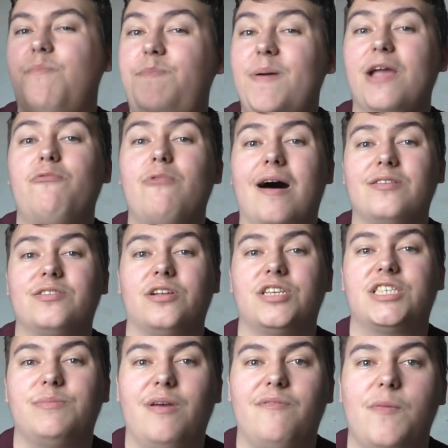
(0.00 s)
Big well done
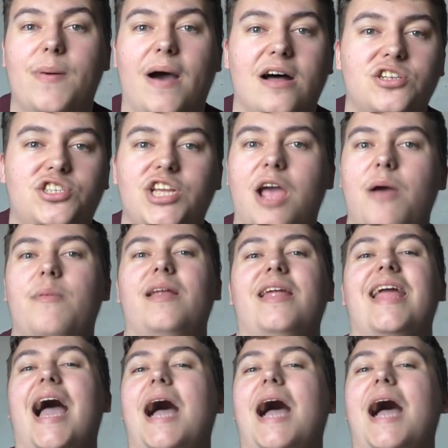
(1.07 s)
to Movie Park Germany.